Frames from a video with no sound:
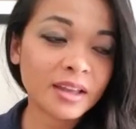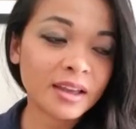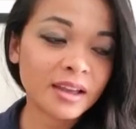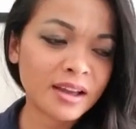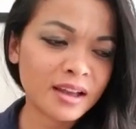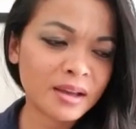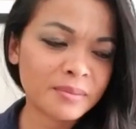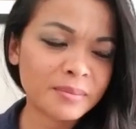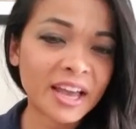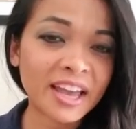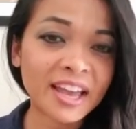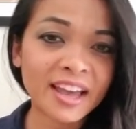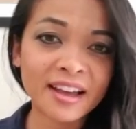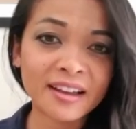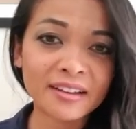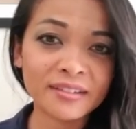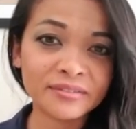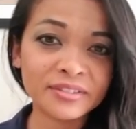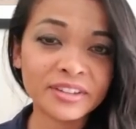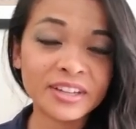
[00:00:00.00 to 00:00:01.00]
I
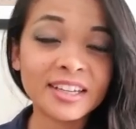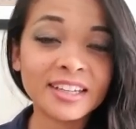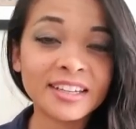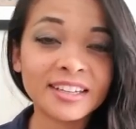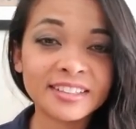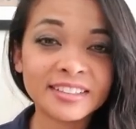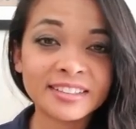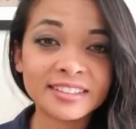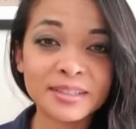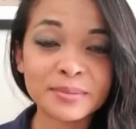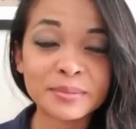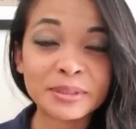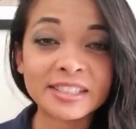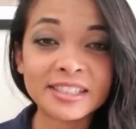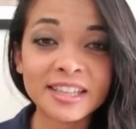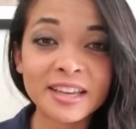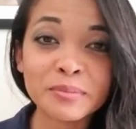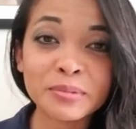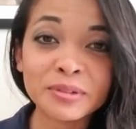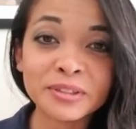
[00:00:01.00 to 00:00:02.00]
have some
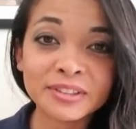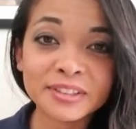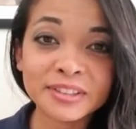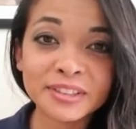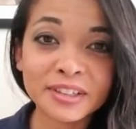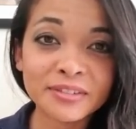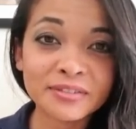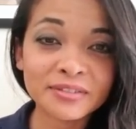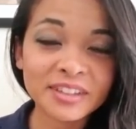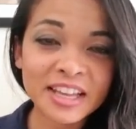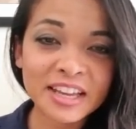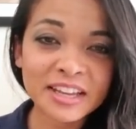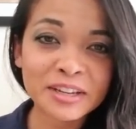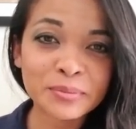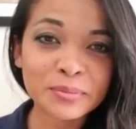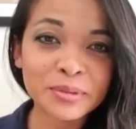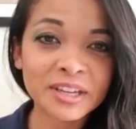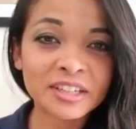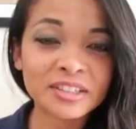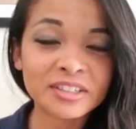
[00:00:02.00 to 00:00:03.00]
examples of
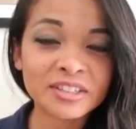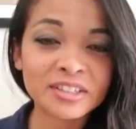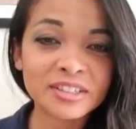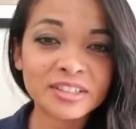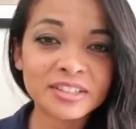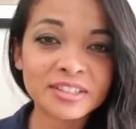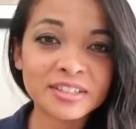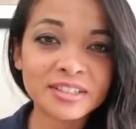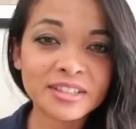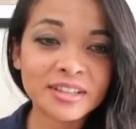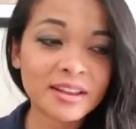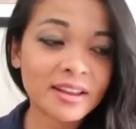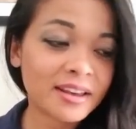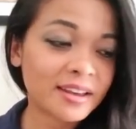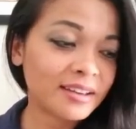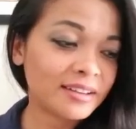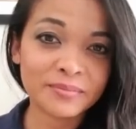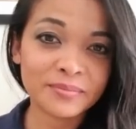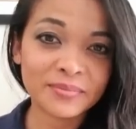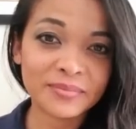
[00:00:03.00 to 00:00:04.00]
landing pages
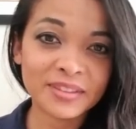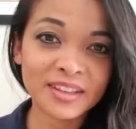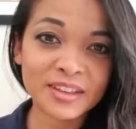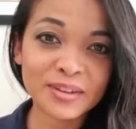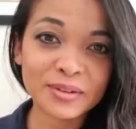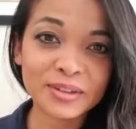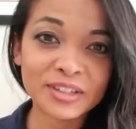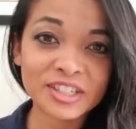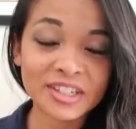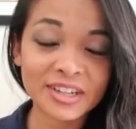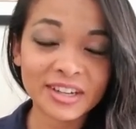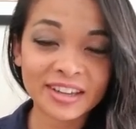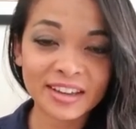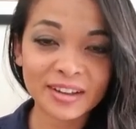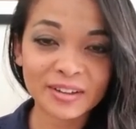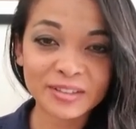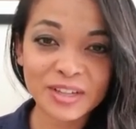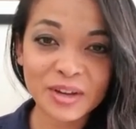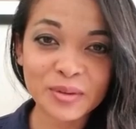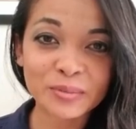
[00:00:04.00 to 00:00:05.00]
that you can check
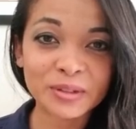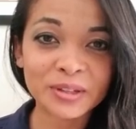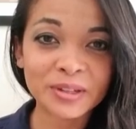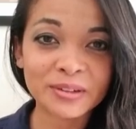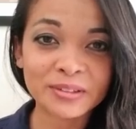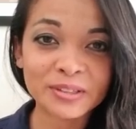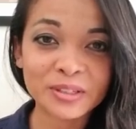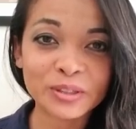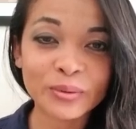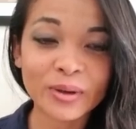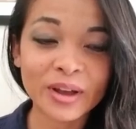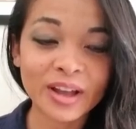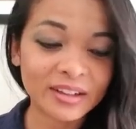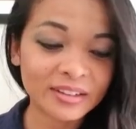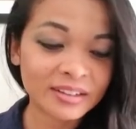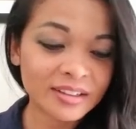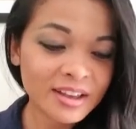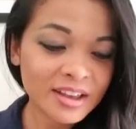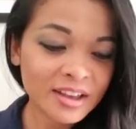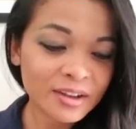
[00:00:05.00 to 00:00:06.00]
out down below as
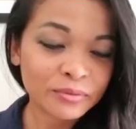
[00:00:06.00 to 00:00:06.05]
well.